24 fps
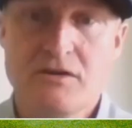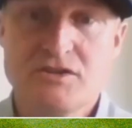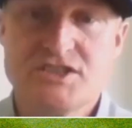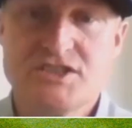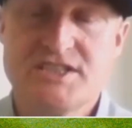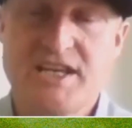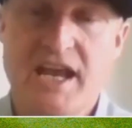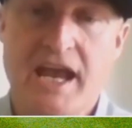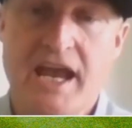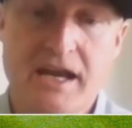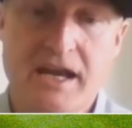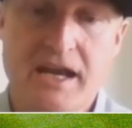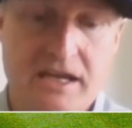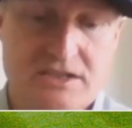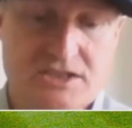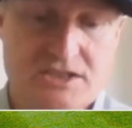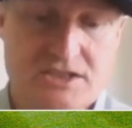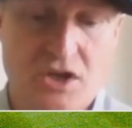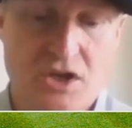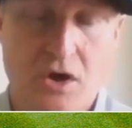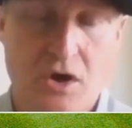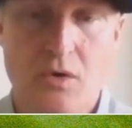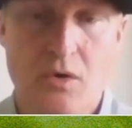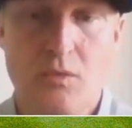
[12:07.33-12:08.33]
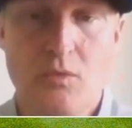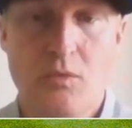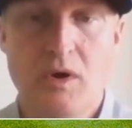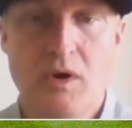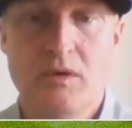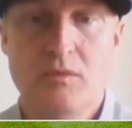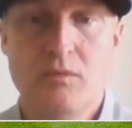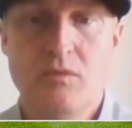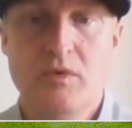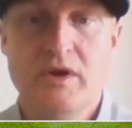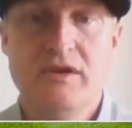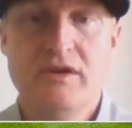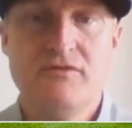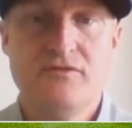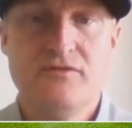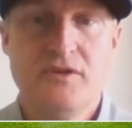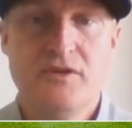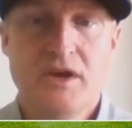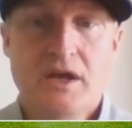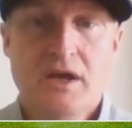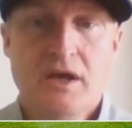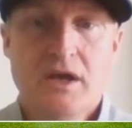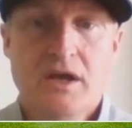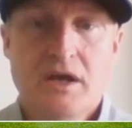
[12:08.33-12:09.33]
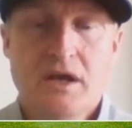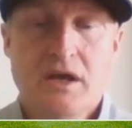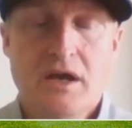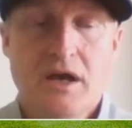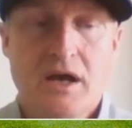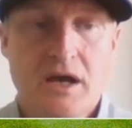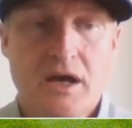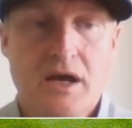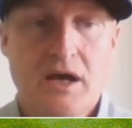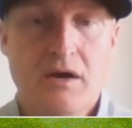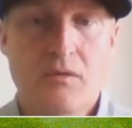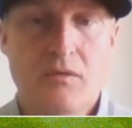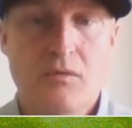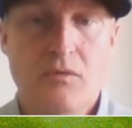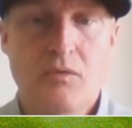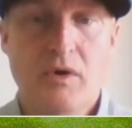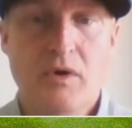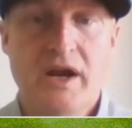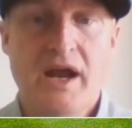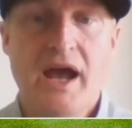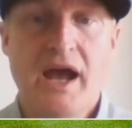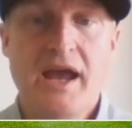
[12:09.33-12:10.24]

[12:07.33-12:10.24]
outstanding. So what when